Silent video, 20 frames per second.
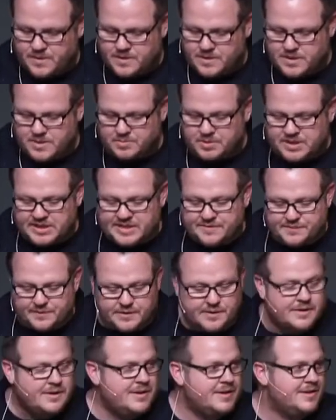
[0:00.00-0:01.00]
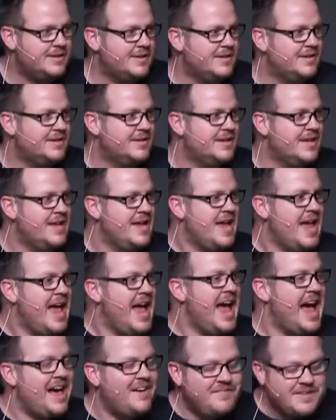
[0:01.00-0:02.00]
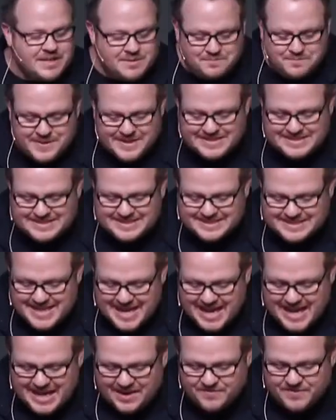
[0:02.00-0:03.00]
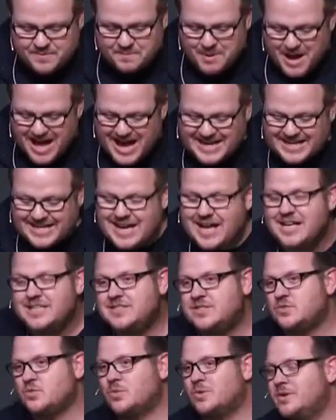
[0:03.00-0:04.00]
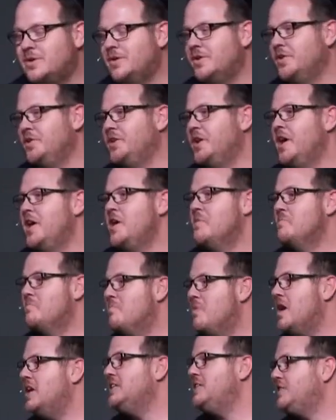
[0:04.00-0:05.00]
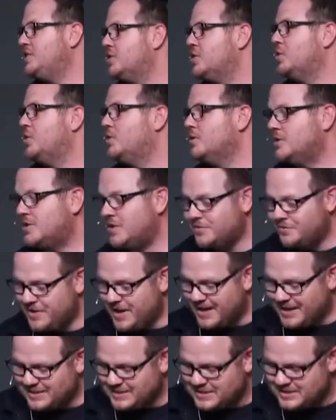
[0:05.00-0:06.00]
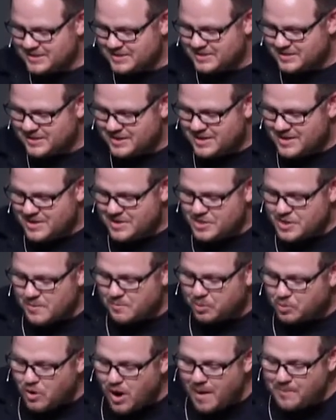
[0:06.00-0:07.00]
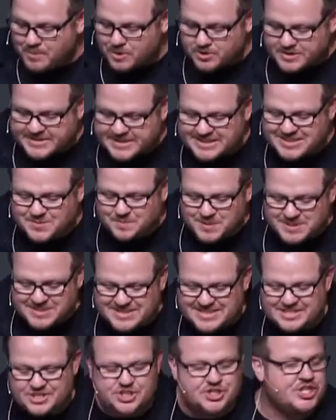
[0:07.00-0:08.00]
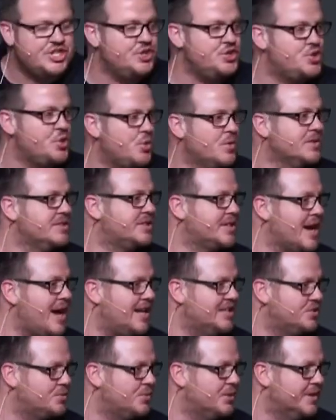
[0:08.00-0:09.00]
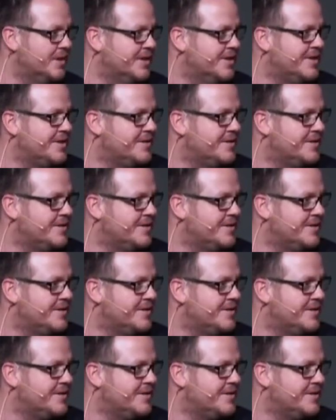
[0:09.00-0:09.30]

The believer, having been saved by God's word, must cultivate the proper disposition towards God's word.